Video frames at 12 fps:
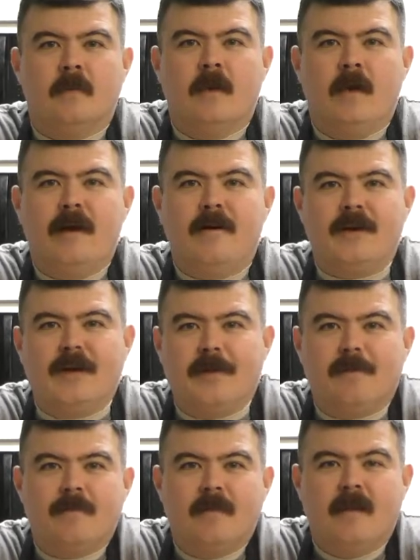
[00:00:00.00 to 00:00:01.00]

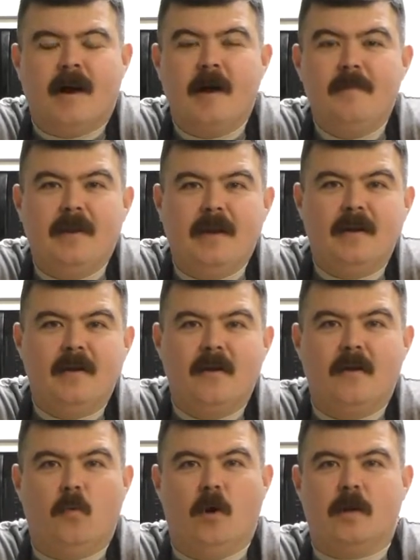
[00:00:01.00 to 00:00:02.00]
Howdy, I'm Nick.
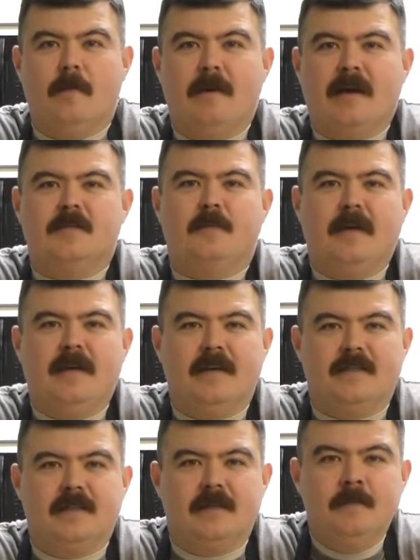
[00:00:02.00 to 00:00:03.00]
Welcome back to my
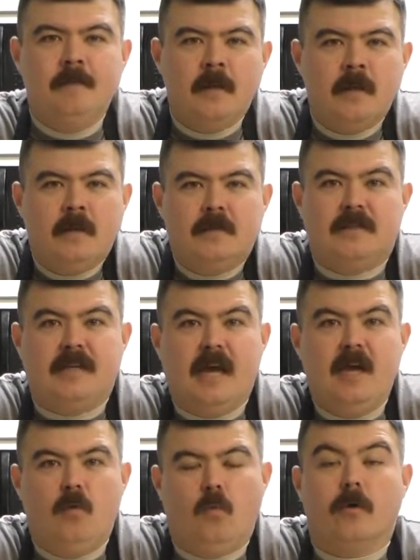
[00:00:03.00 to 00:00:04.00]
kitchen.
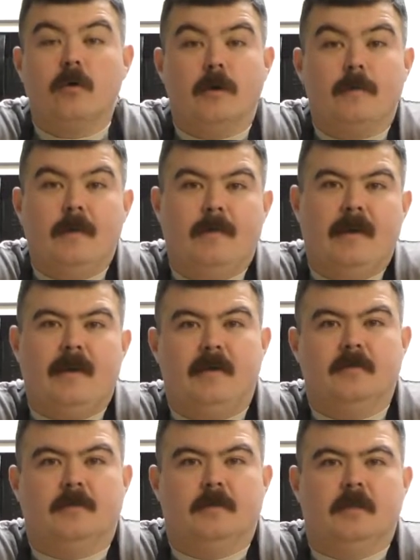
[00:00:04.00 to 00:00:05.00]
Today we're going to be making
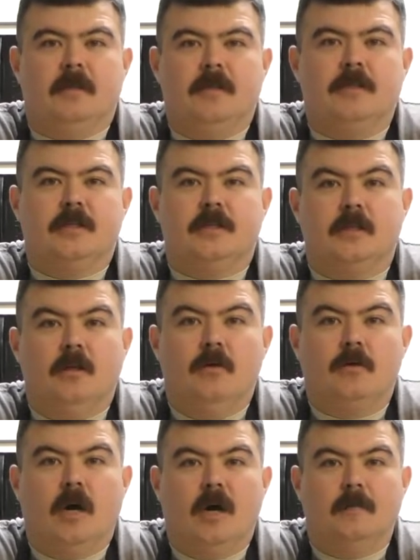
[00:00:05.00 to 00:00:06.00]
some delicious
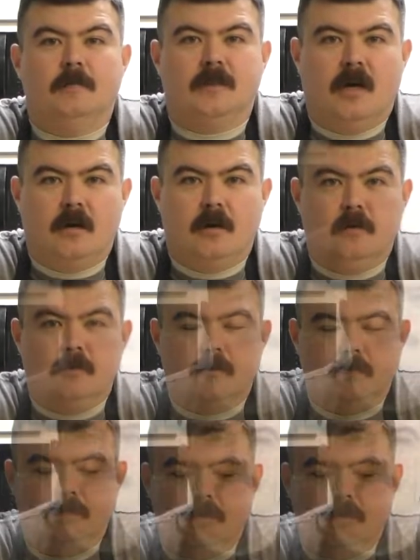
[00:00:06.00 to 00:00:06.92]
low-carb tacos.